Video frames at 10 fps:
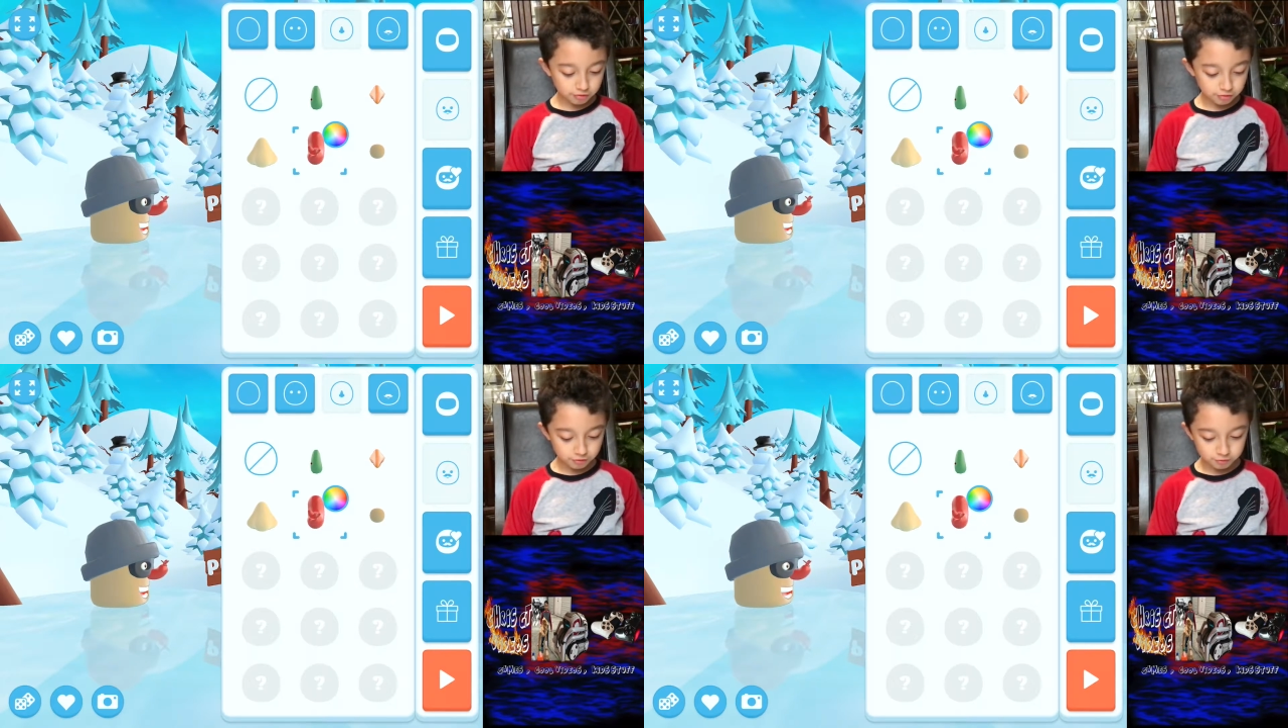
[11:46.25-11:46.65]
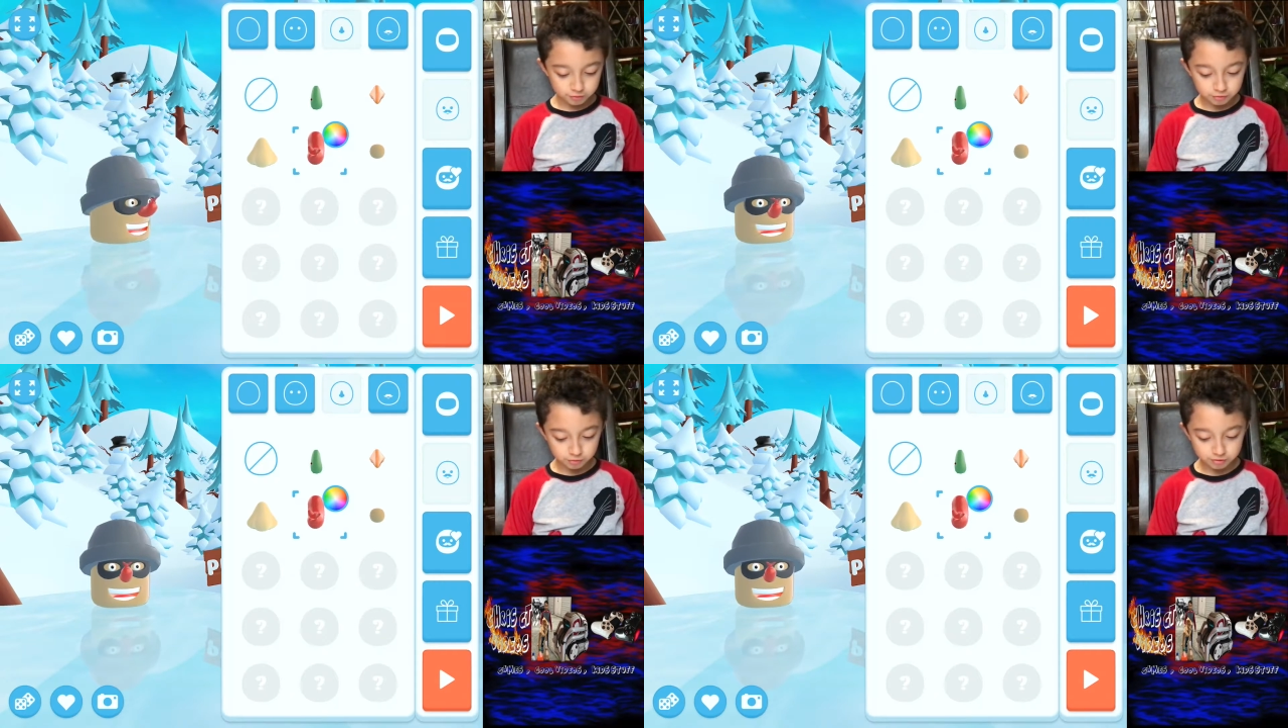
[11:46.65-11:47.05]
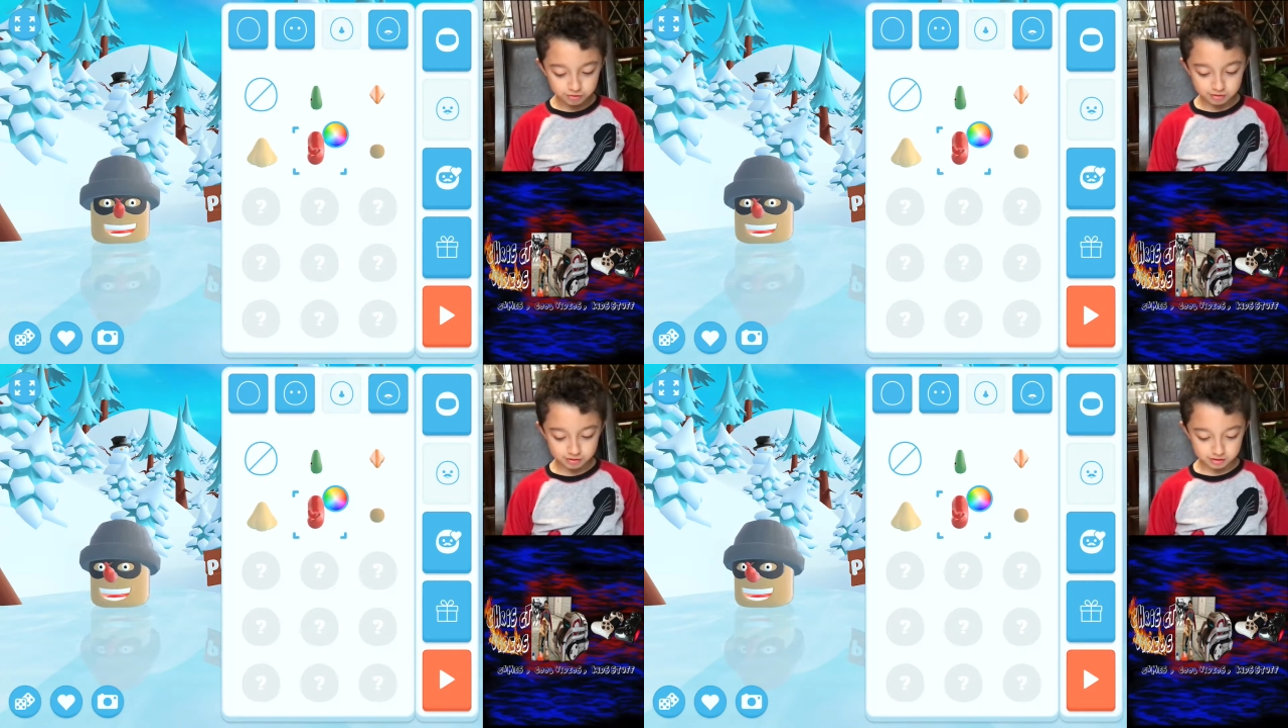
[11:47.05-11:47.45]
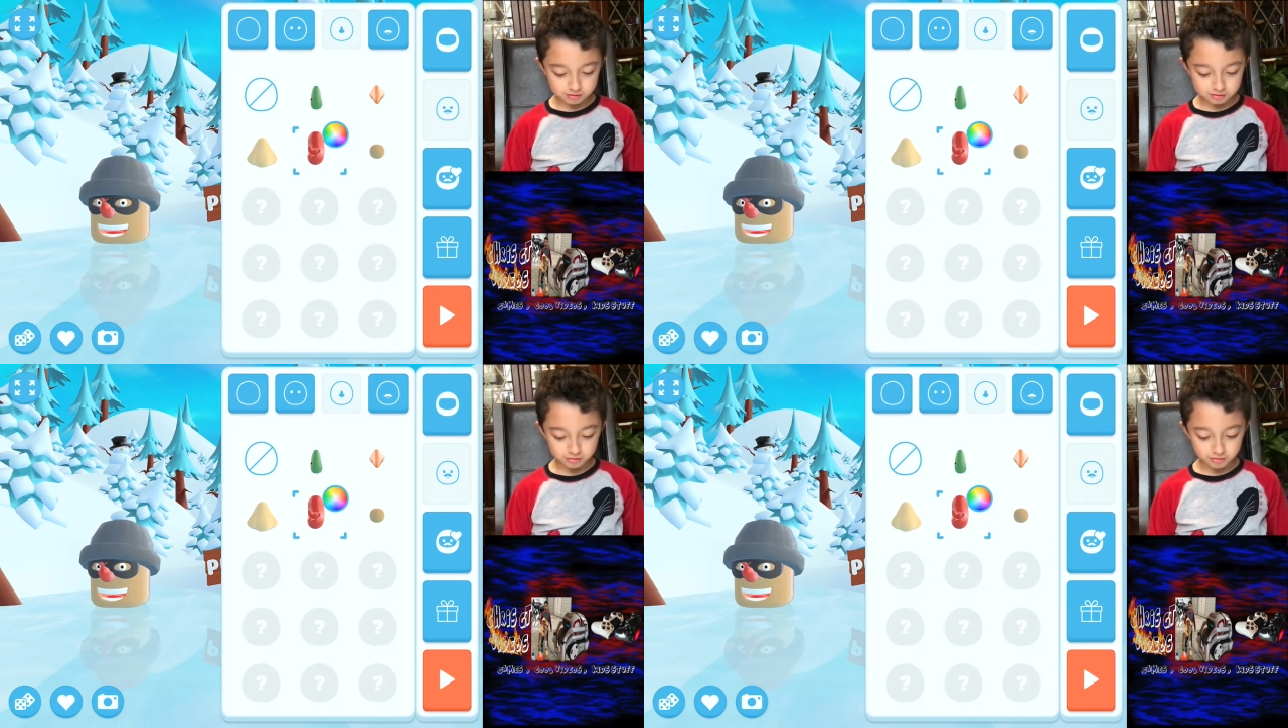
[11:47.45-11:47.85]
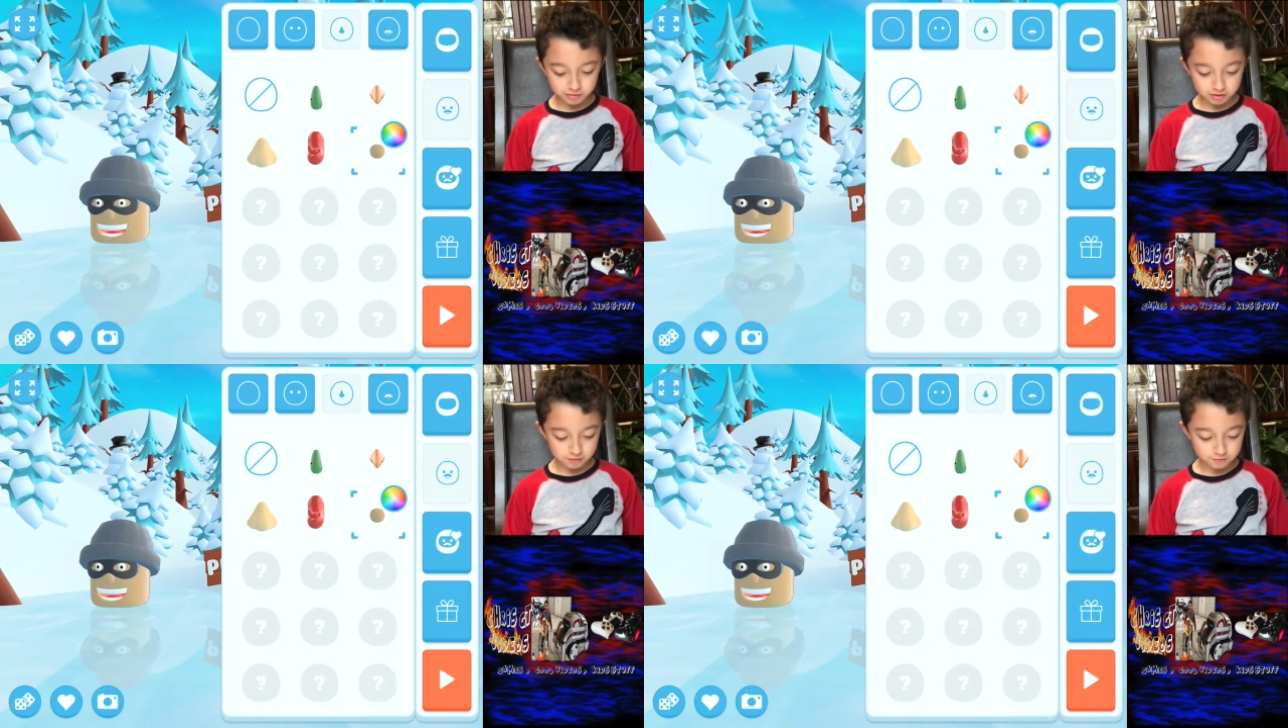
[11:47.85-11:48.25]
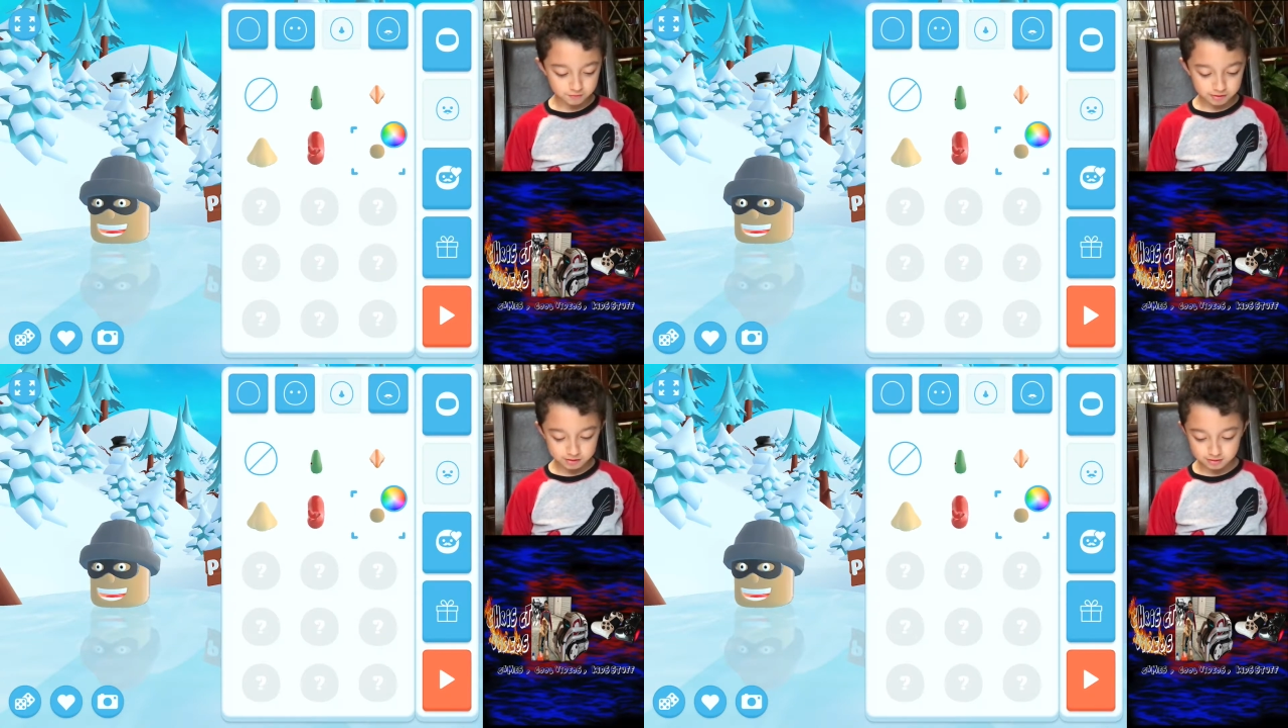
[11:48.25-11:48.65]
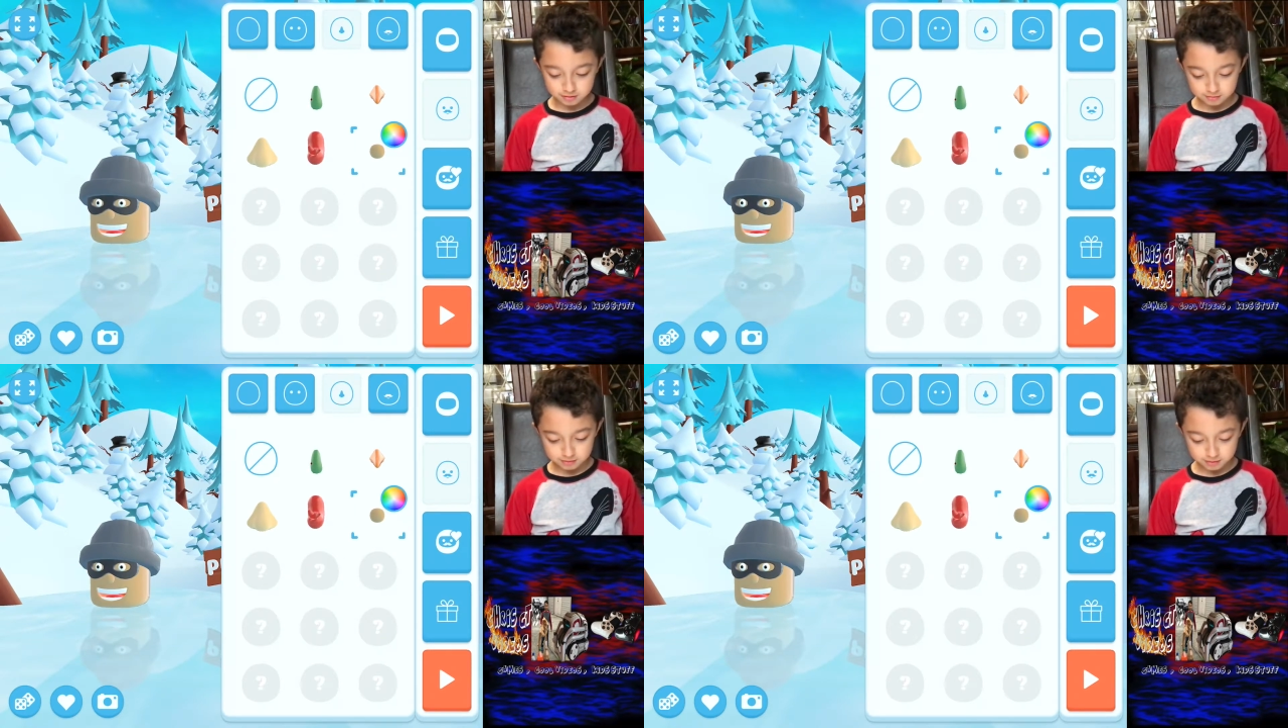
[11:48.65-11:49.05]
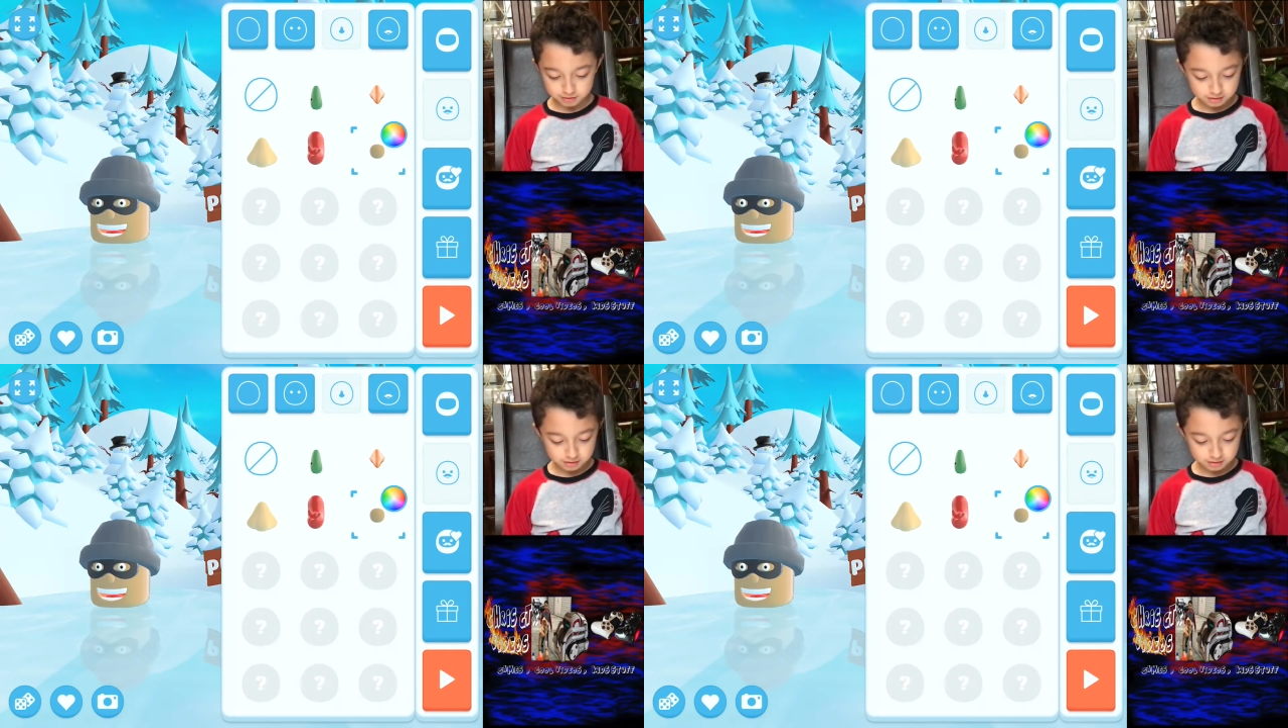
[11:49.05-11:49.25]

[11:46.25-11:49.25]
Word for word: who uses like a corn dog for that? Oh my.